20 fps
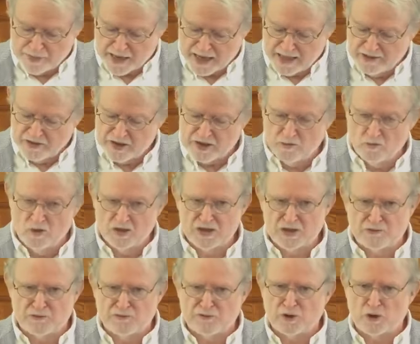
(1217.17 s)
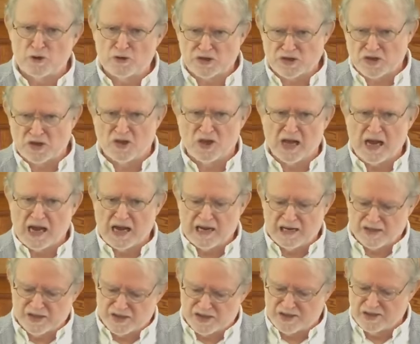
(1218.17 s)
Bainton was a
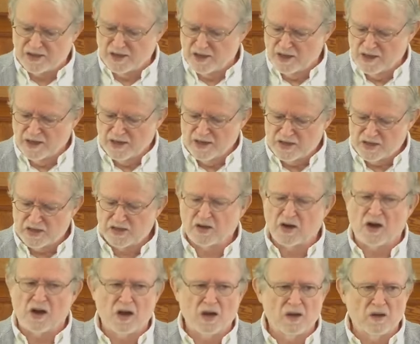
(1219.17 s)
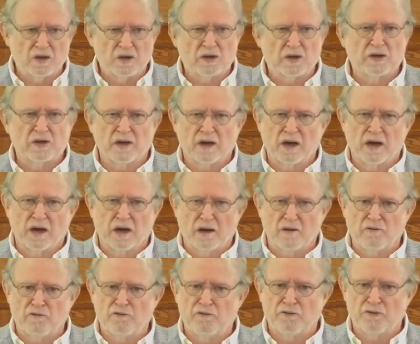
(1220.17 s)
first-class scholar
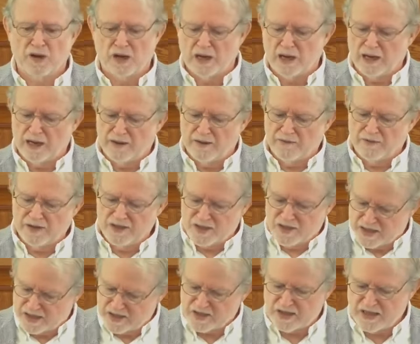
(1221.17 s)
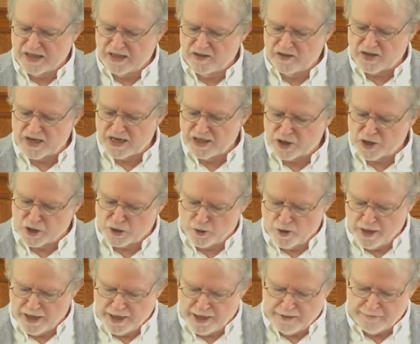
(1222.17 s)
of the 16th
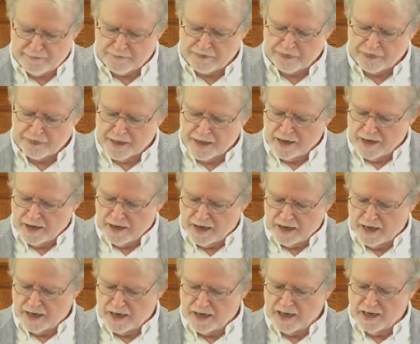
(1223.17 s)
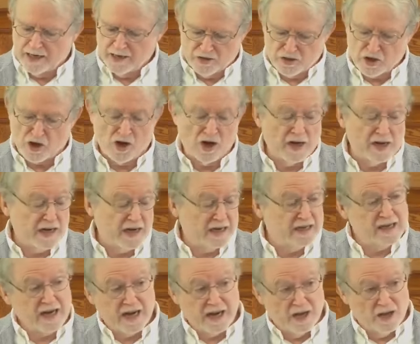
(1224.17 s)
century, taught
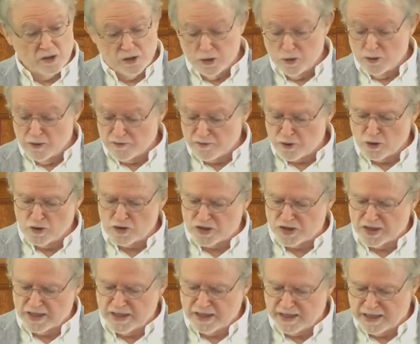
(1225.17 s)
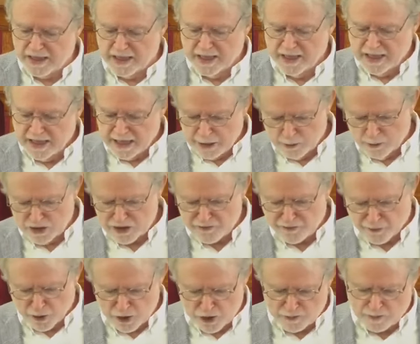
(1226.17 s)
at Yale University. It was
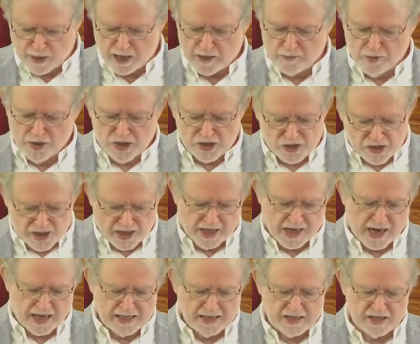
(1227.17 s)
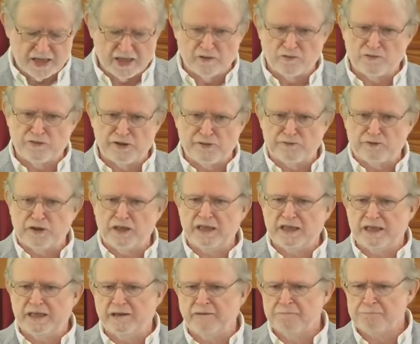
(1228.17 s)
first published in
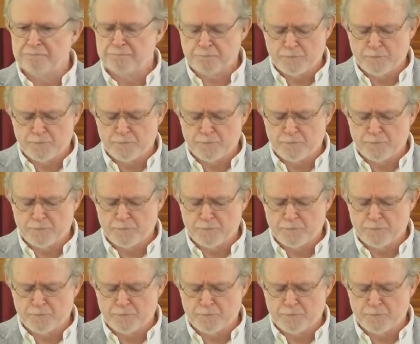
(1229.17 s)
1950.